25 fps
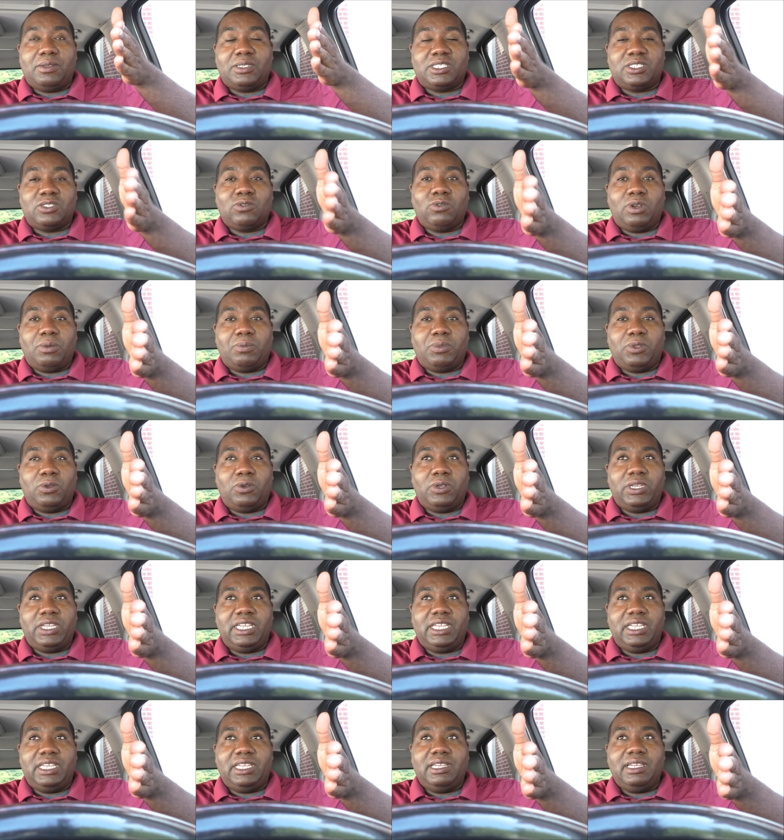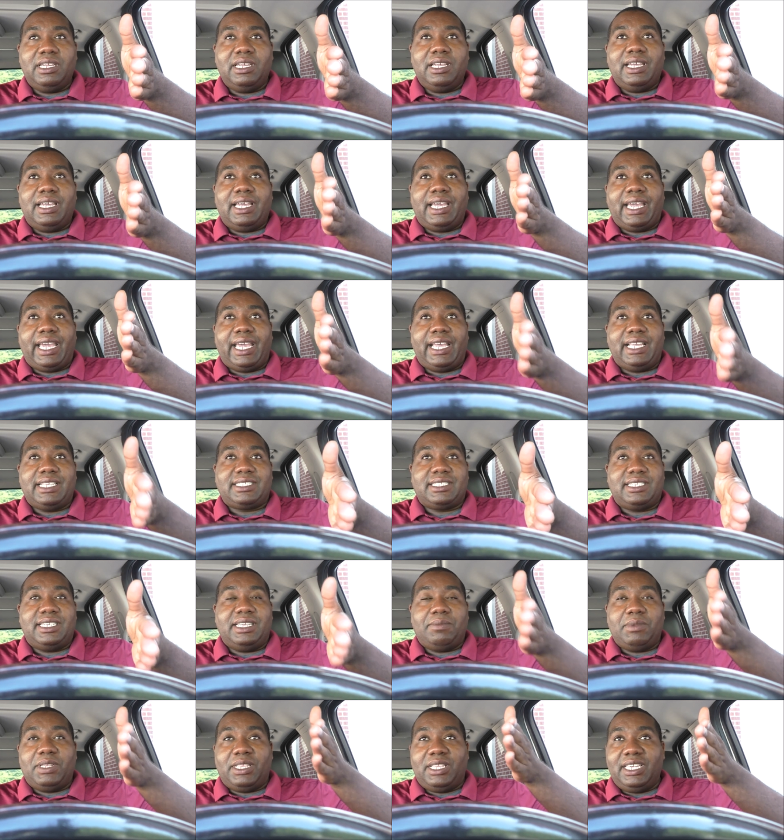store employee
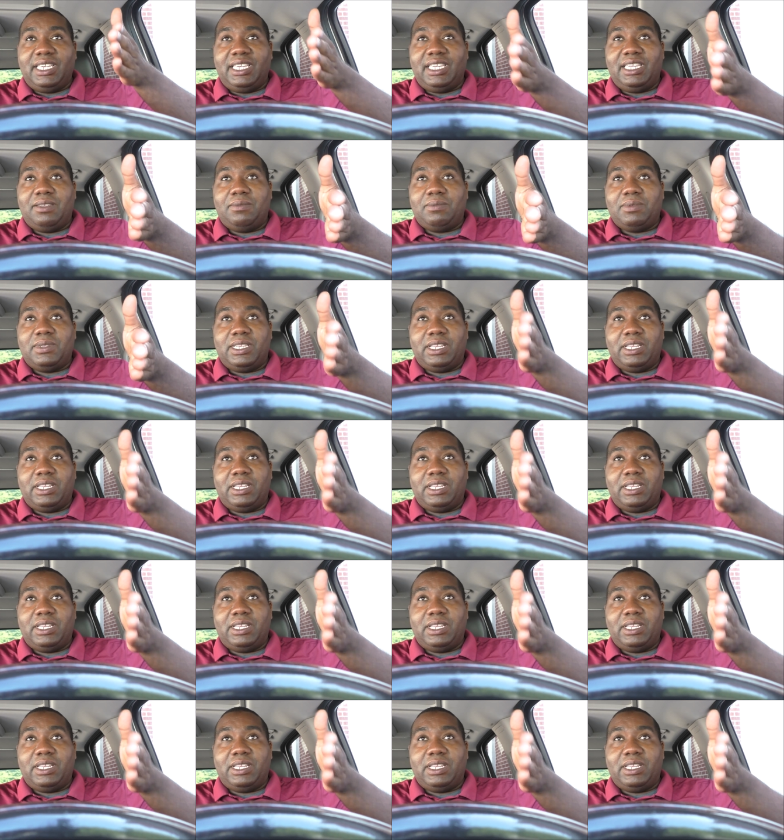asking them to leave.